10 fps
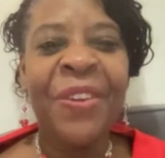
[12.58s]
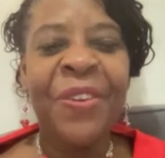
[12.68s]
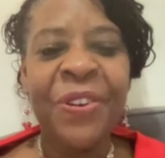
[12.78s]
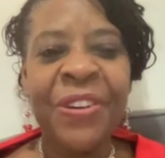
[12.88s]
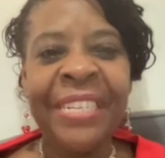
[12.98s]

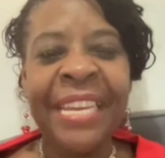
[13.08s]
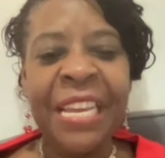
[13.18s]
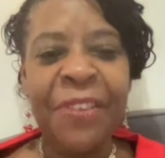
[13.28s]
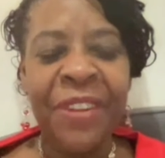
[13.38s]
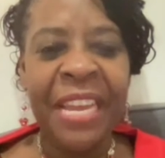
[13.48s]
Good
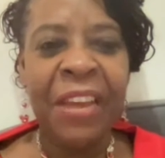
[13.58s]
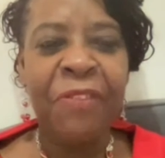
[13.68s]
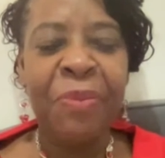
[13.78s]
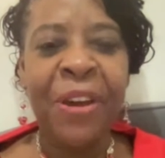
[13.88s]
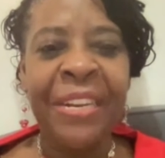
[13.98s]
evening,
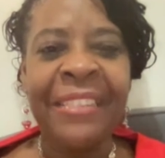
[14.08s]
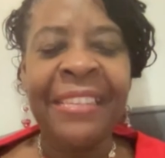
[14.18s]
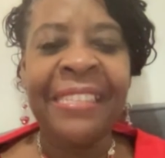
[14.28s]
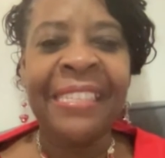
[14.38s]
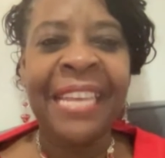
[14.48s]
everybody.
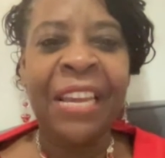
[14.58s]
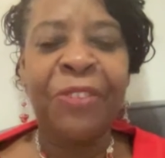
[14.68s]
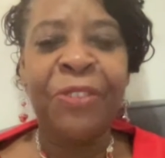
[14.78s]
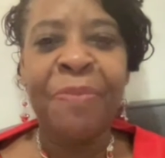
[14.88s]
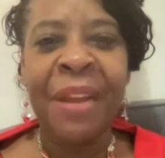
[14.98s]
This is
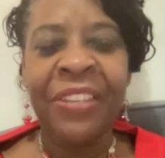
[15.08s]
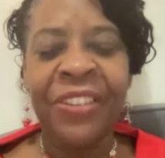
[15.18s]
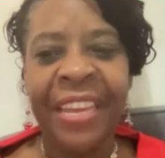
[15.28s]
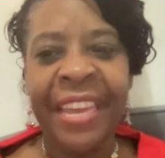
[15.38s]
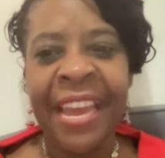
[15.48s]
Gertrude
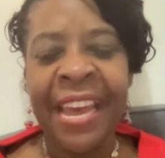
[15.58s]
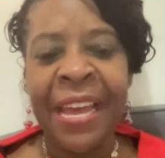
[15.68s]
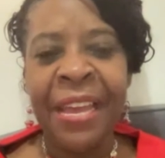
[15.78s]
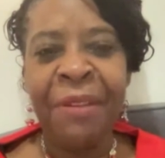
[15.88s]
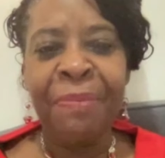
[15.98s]
Mache
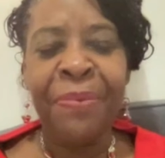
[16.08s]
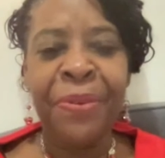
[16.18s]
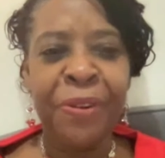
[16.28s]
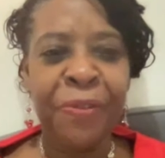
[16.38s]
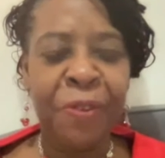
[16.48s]
here in
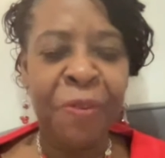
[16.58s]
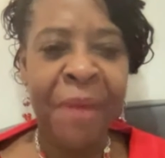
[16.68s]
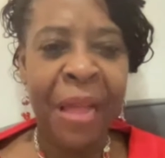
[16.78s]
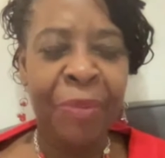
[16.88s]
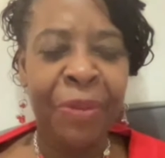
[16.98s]
beautiful
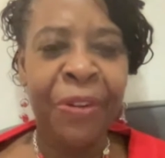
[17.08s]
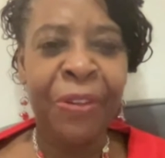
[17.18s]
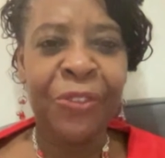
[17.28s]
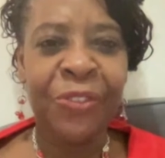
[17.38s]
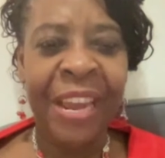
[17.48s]
Melbourne,
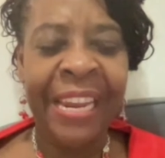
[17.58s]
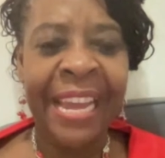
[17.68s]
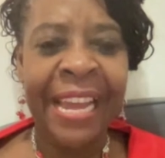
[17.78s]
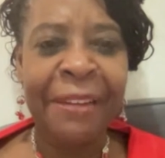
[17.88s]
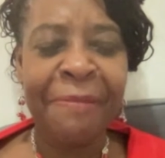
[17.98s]

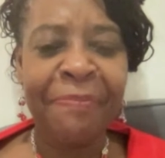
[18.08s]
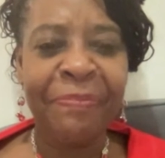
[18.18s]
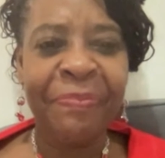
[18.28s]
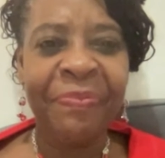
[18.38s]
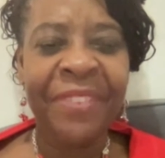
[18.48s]
Australia.
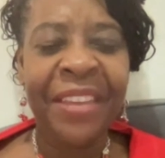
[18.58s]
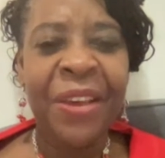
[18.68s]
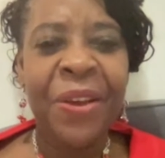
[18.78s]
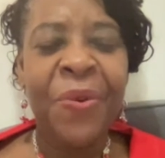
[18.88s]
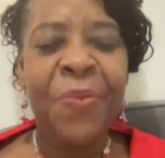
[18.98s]

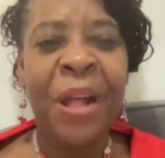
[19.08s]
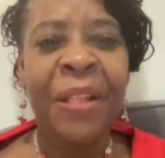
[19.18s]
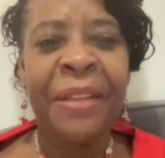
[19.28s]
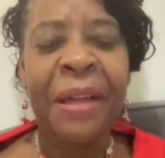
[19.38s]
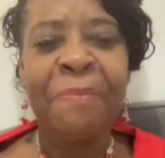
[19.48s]

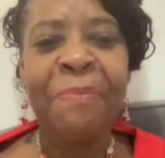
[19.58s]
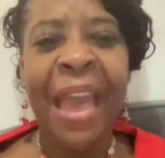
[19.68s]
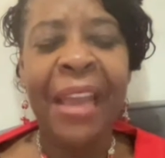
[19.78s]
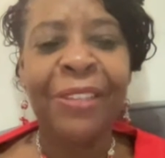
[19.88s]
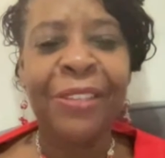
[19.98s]
Welcome
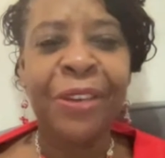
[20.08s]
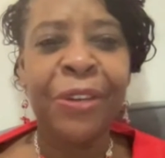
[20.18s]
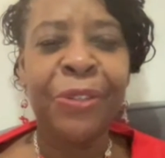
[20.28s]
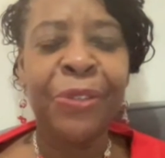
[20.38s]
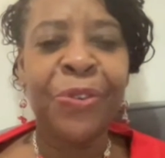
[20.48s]
back to the
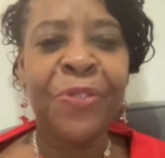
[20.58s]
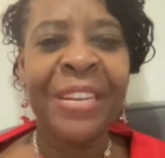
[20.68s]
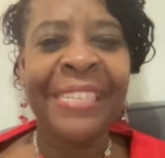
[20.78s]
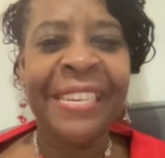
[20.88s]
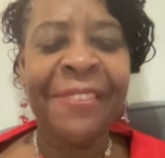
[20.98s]

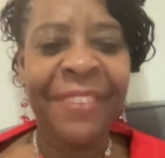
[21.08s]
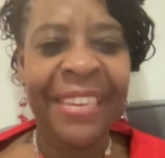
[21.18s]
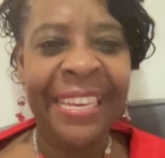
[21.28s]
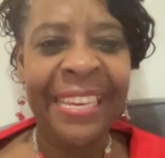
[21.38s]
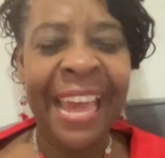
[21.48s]
Herstory
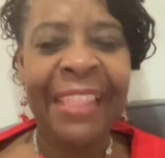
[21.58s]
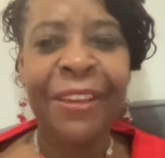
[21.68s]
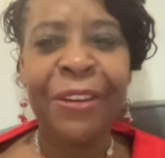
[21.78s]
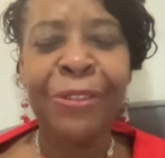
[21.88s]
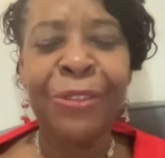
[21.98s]
TV and
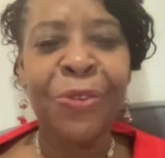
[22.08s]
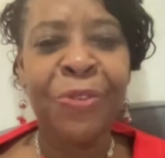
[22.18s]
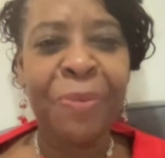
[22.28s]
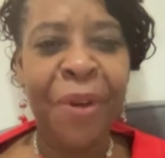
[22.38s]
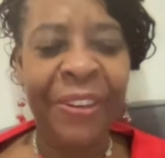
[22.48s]
the
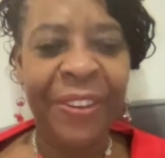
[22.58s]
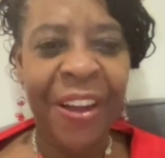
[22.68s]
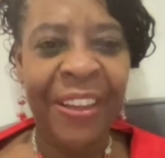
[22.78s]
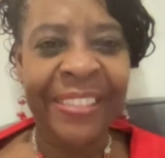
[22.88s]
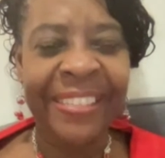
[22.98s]
Herstory
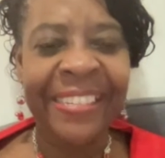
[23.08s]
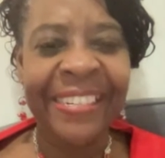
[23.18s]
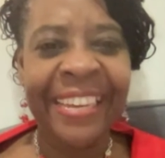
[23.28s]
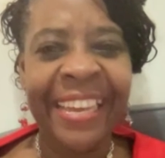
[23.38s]
podcast.